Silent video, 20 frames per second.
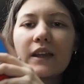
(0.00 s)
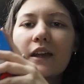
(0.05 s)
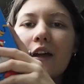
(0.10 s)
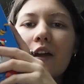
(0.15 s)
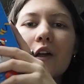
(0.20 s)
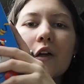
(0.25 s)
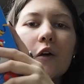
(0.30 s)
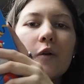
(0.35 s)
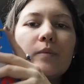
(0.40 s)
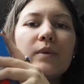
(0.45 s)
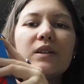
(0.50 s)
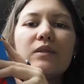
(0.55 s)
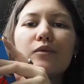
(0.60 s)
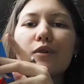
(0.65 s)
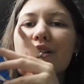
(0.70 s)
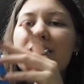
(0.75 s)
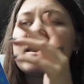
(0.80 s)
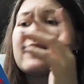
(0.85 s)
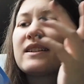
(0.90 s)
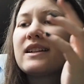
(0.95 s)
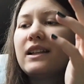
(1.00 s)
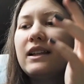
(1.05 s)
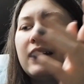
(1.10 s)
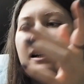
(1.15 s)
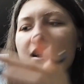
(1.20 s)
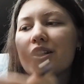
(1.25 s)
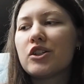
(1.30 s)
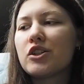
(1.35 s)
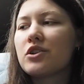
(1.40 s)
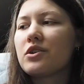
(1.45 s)
I hope it was still
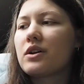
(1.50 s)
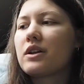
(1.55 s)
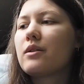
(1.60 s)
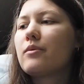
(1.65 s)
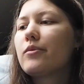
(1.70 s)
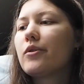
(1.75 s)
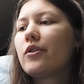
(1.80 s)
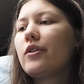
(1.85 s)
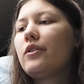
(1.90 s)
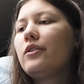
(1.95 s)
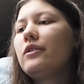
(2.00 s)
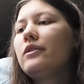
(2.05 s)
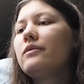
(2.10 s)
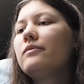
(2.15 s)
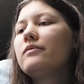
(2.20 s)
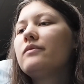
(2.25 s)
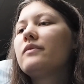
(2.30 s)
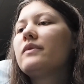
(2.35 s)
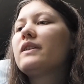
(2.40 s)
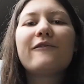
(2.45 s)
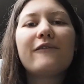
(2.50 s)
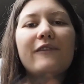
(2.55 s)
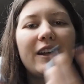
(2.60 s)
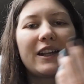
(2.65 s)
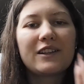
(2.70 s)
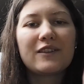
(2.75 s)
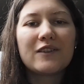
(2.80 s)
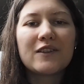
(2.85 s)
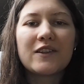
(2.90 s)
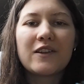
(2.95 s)
enjoyable.
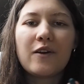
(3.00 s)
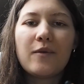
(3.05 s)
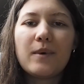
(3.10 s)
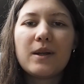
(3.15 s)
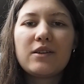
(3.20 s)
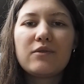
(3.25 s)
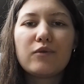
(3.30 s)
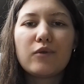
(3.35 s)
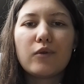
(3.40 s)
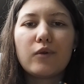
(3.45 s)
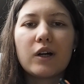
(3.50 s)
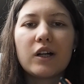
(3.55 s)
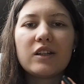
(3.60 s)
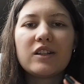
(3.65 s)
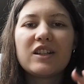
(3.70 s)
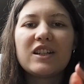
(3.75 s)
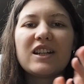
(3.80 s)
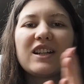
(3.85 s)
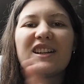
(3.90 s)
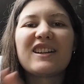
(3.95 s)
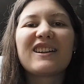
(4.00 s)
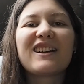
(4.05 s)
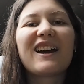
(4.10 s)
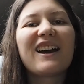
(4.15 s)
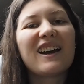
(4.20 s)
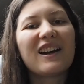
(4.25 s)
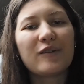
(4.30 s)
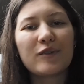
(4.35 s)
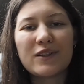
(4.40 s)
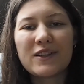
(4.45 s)
Thank you so much for watching.
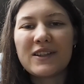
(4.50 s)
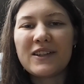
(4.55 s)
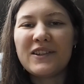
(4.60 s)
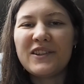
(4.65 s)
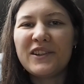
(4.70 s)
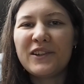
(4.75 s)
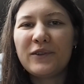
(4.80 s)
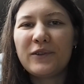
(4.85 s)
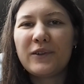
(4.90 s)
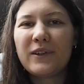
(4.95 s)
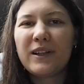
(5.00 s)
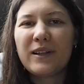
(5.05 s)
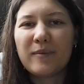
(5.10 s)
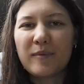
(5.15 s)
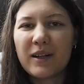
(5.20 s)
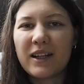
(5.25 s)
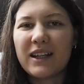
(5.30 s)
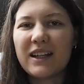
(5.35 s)
I will see you in my